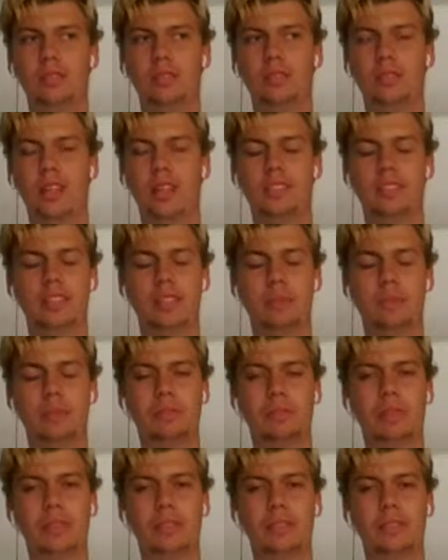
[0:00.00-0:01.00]
that's gonna be
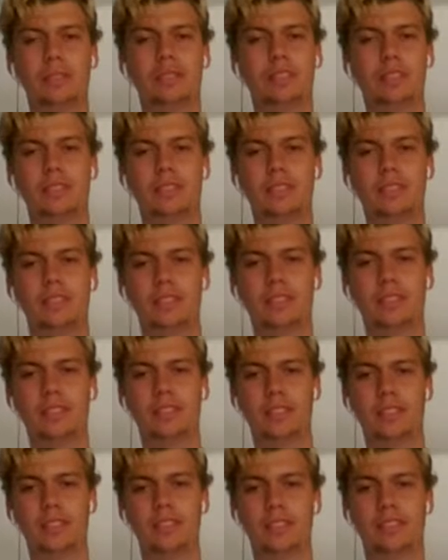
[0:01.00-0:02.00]
weird because
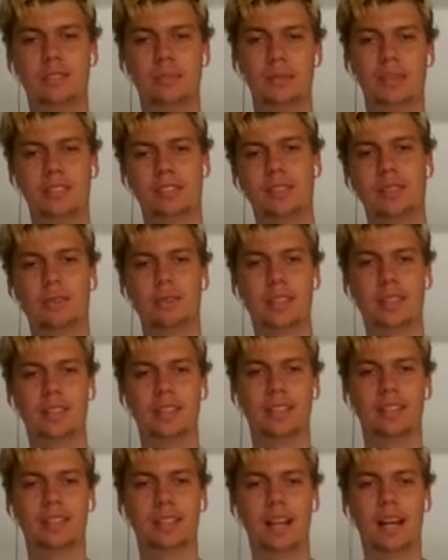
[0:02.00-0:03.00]
this semester I'm
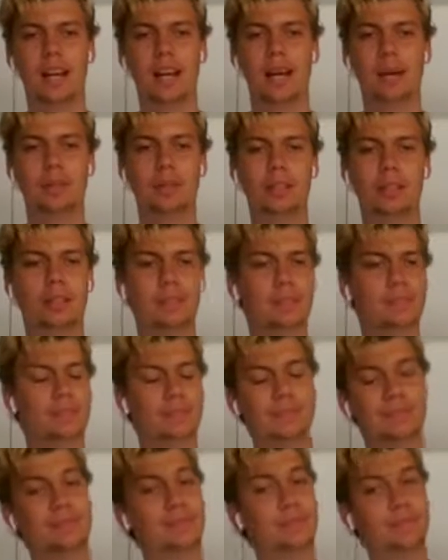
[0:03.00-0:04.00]
taking a lab.
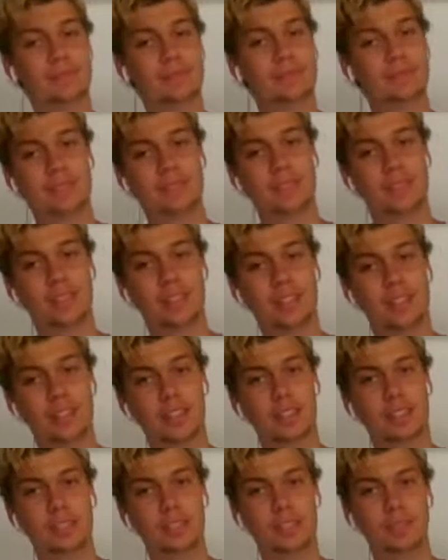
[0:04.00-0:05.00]
Not
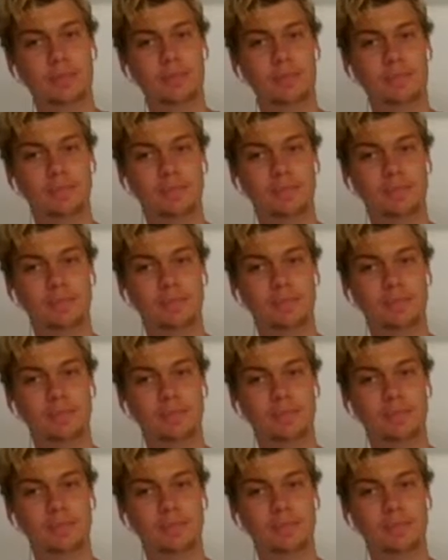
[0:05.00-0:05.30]
good.